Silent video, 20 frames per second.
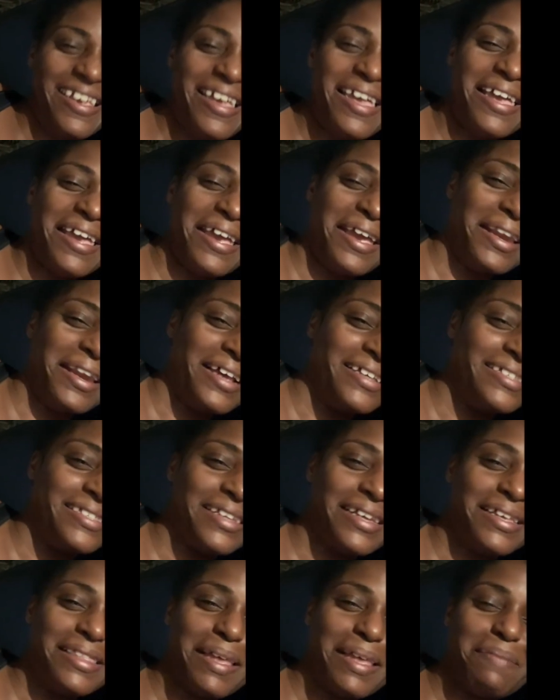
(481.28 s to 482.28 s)
And I
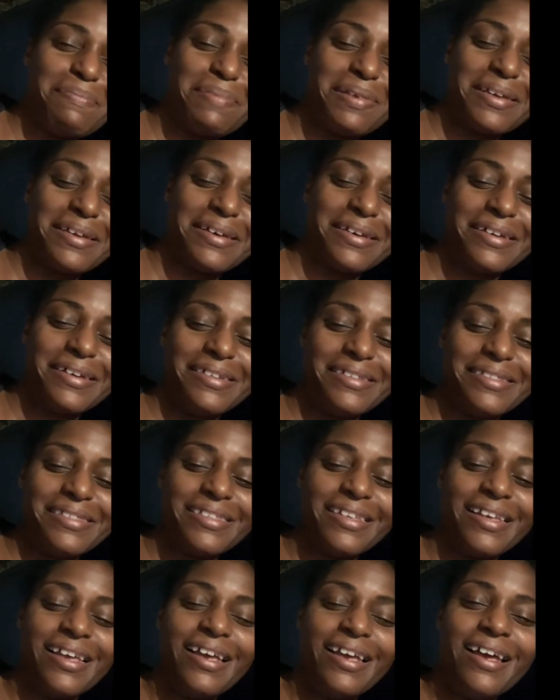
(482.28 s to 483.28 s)
say that because
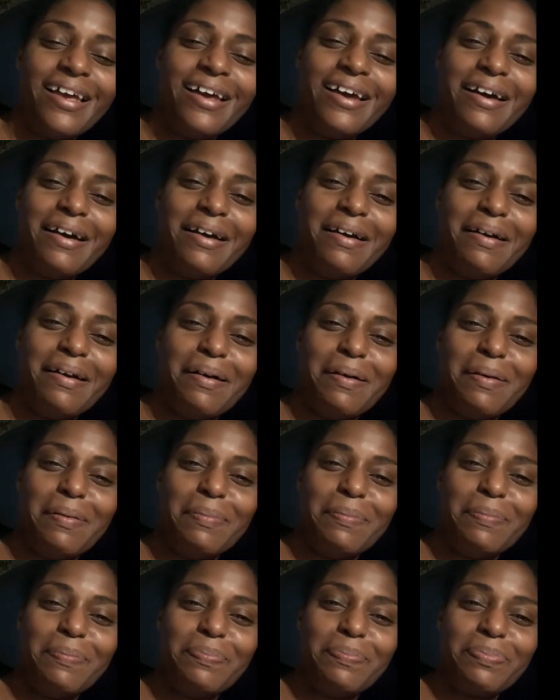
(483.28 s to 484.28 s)
I
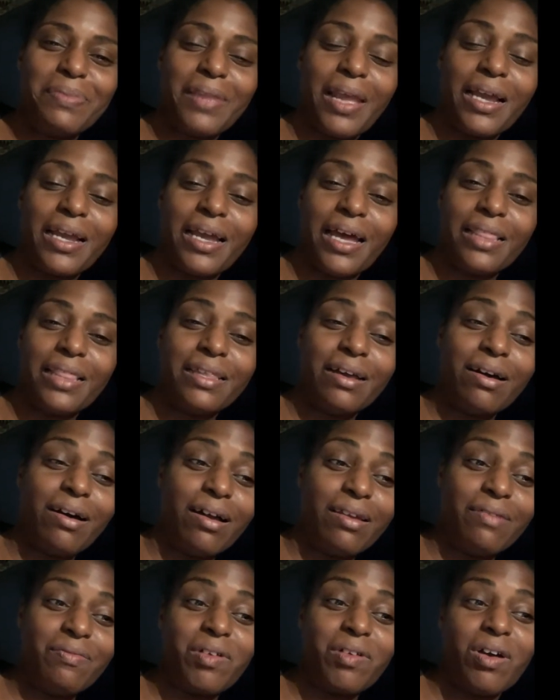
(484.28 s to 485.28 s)
got the
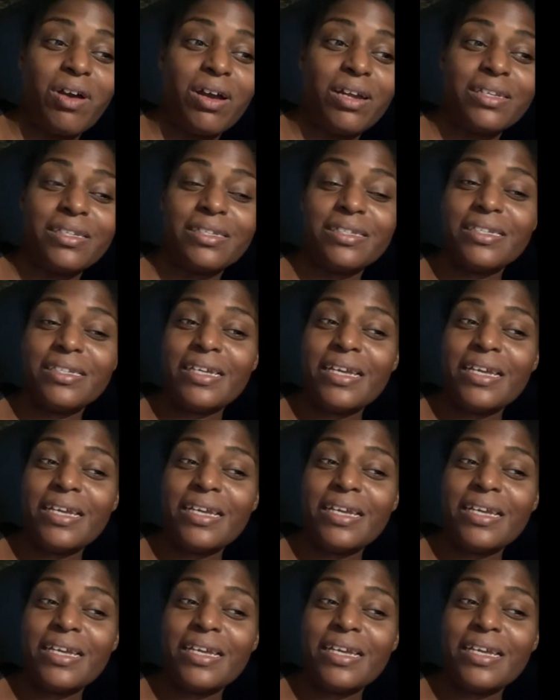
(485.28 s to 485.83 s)
Olive Garden.